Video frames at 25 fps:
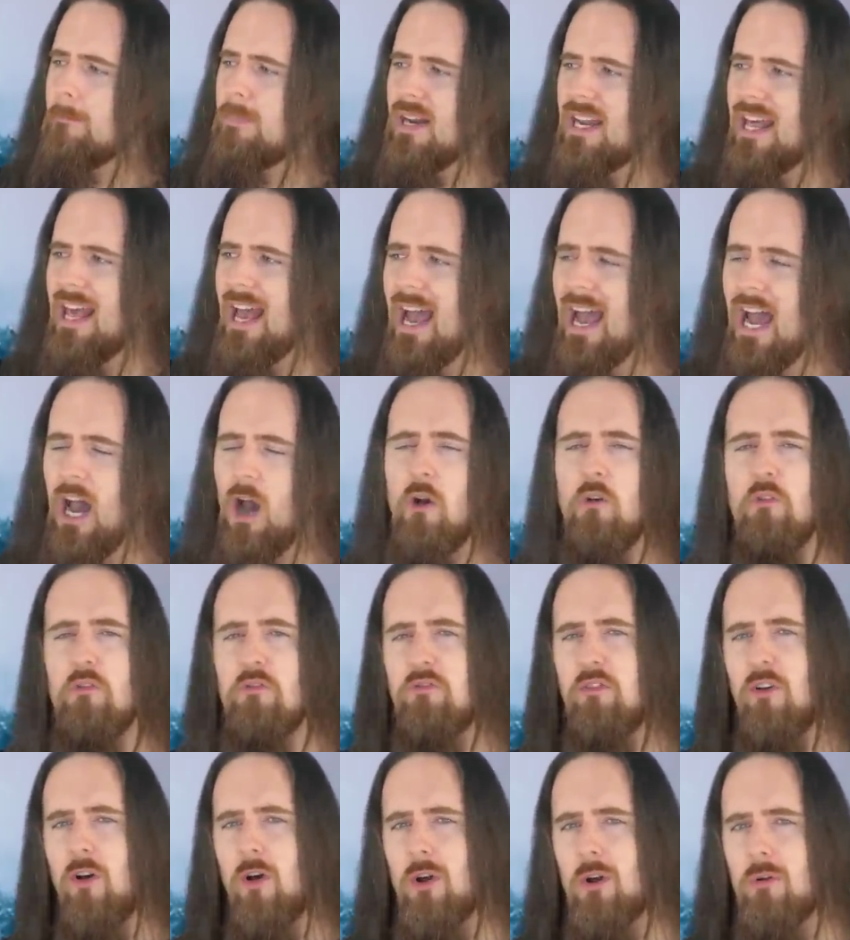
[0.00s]
But how
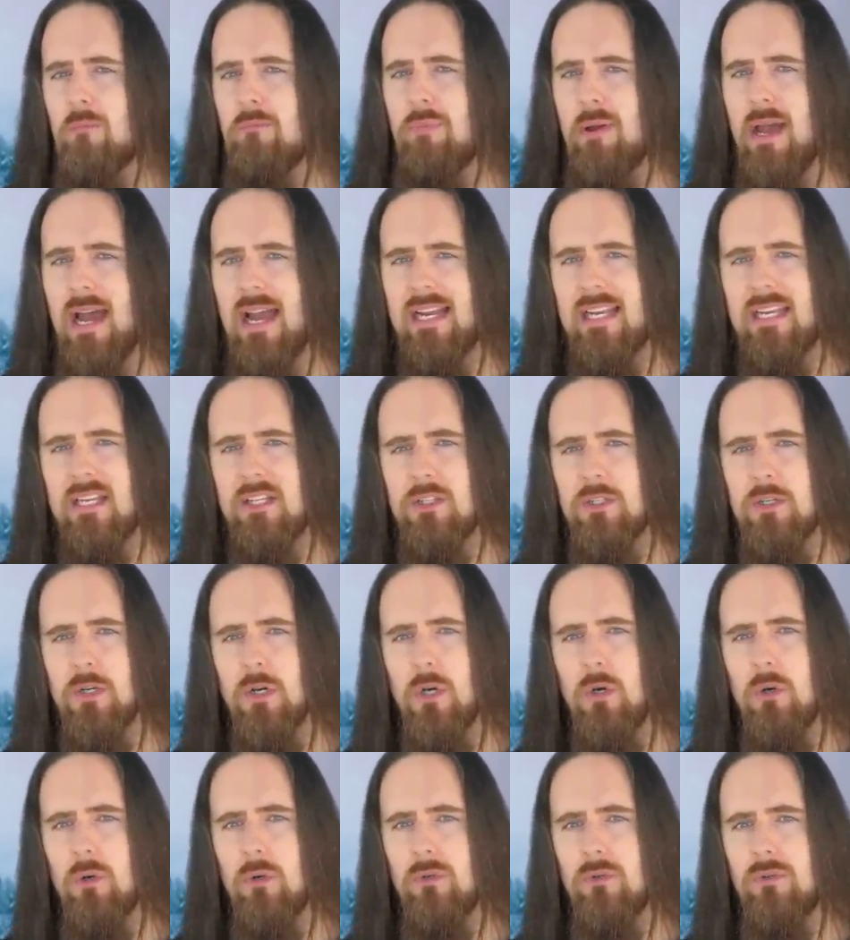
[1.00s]
far back it
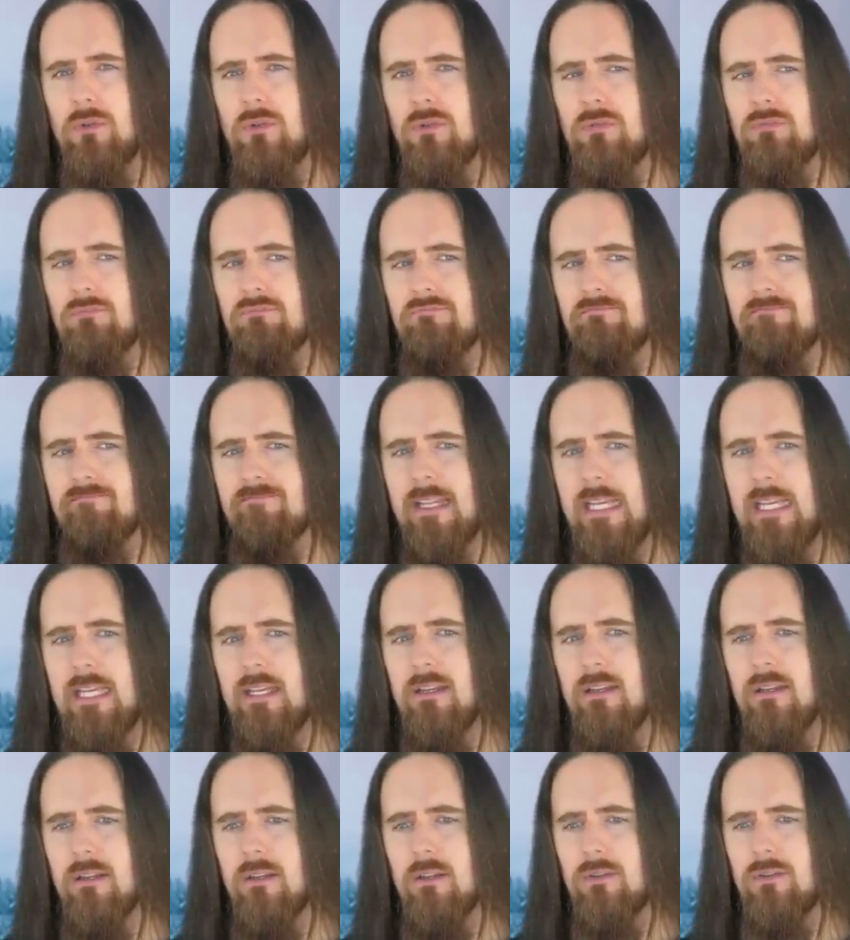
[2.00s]
goes
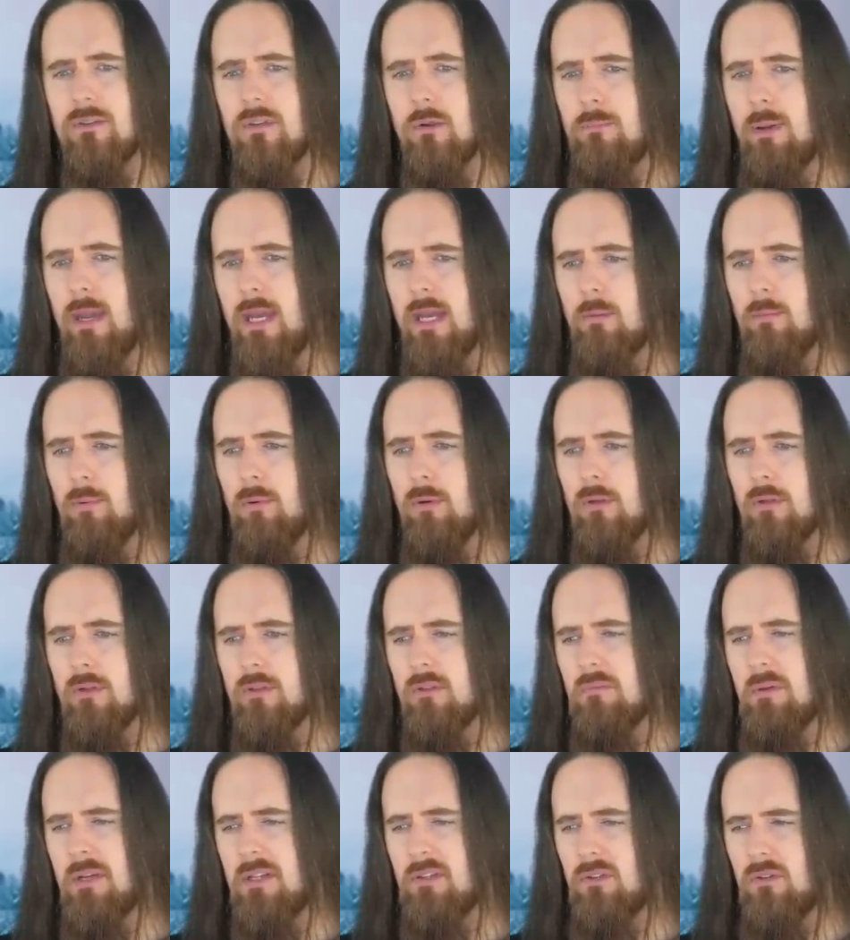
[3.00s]
is debatable. It
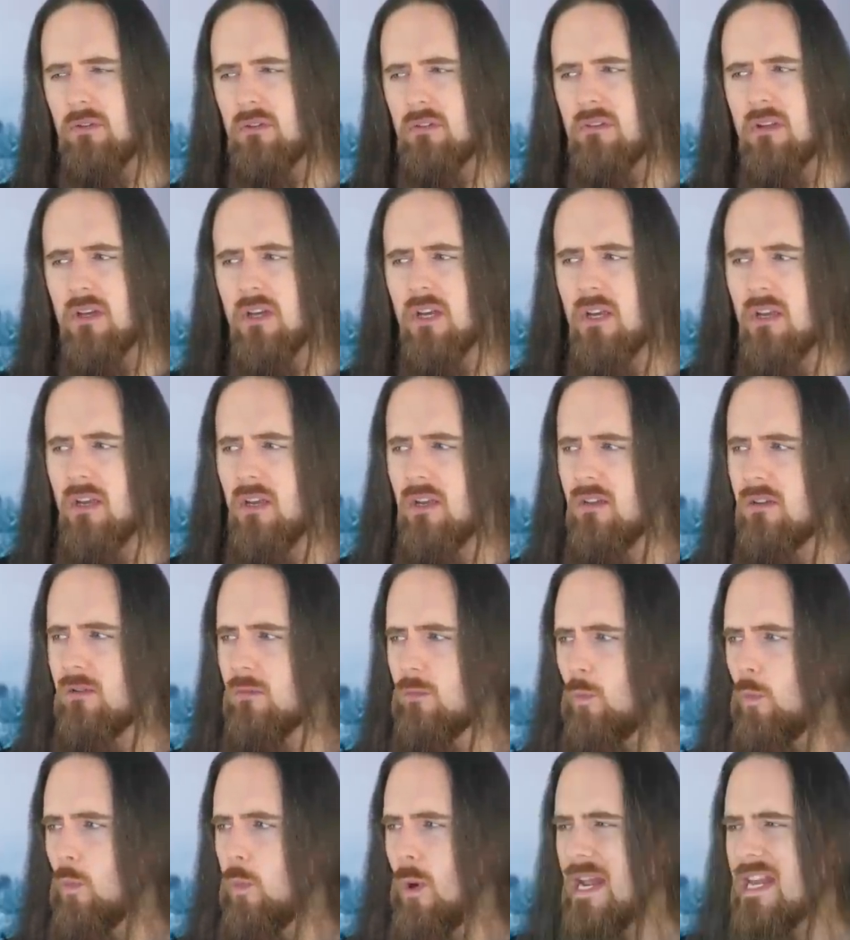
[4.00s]
depends on
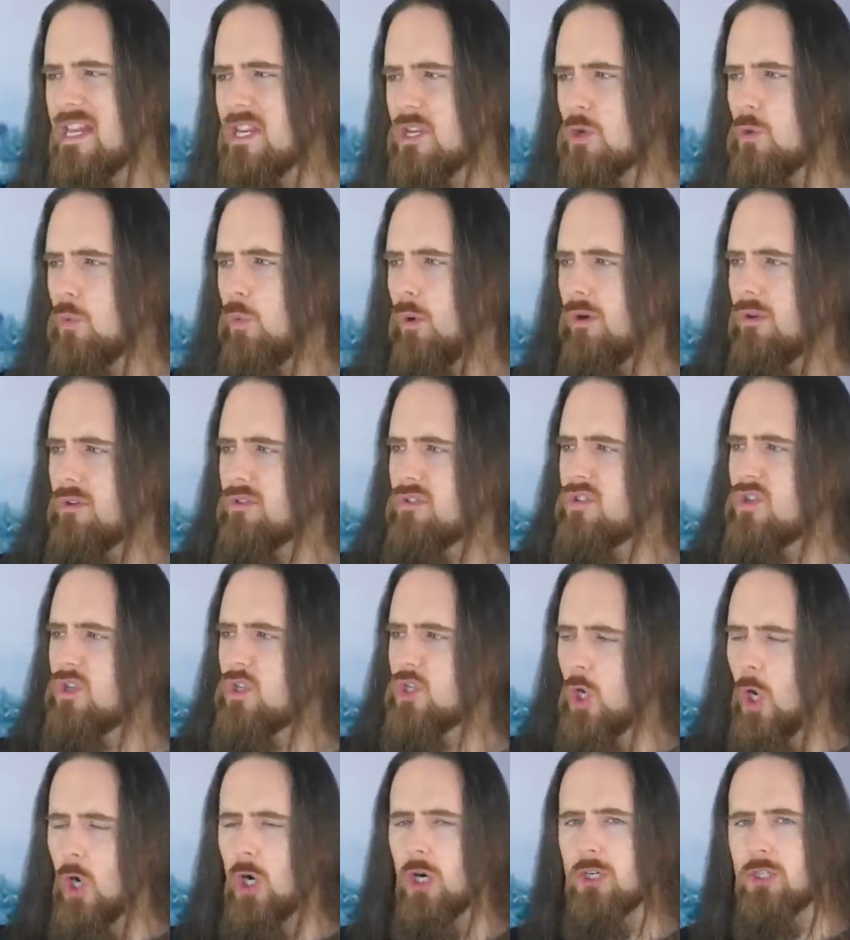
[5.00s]
when you want to
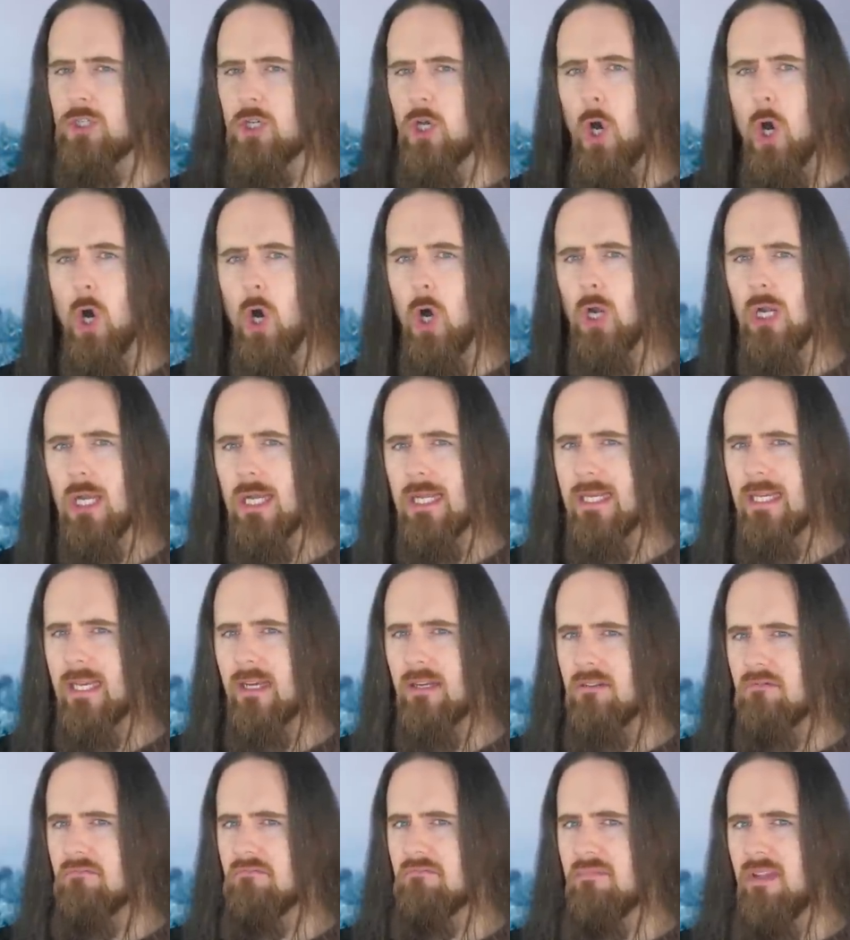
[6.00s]
start calling
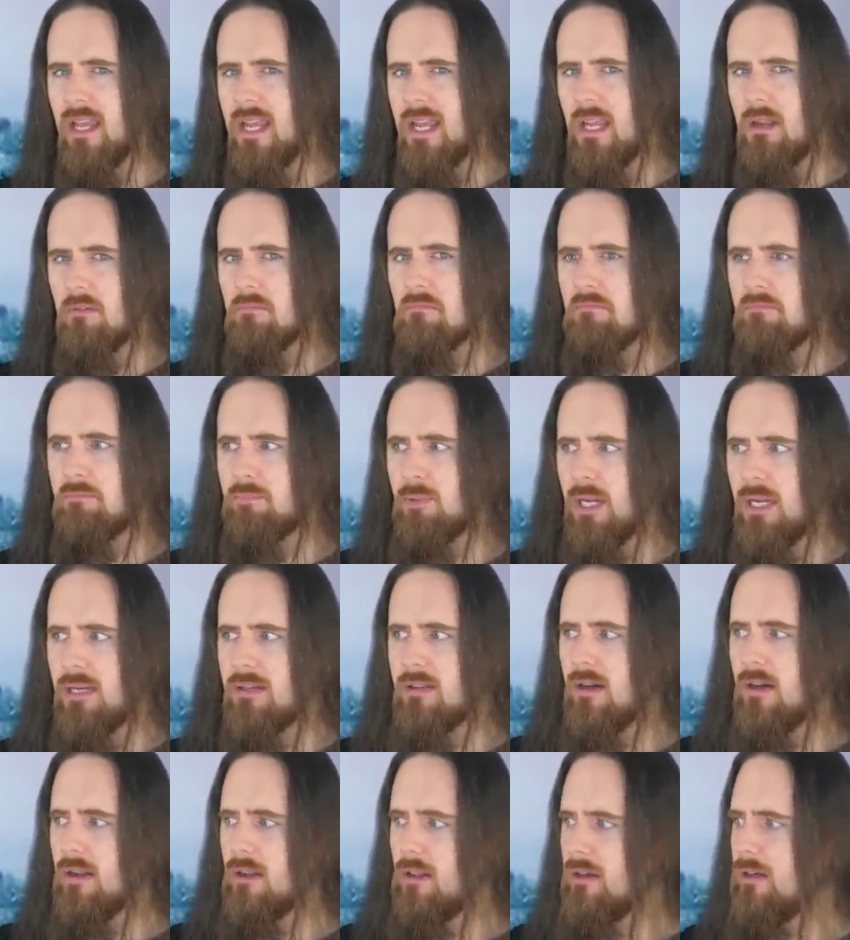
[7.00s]
it a
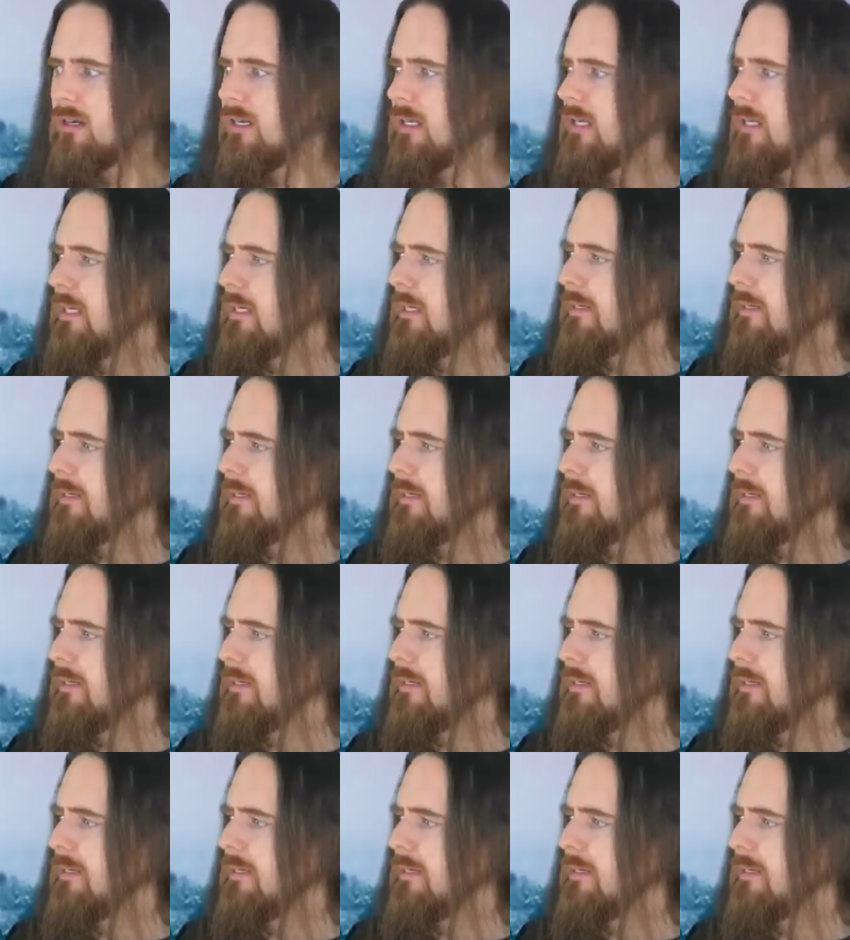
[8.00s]
Beidana.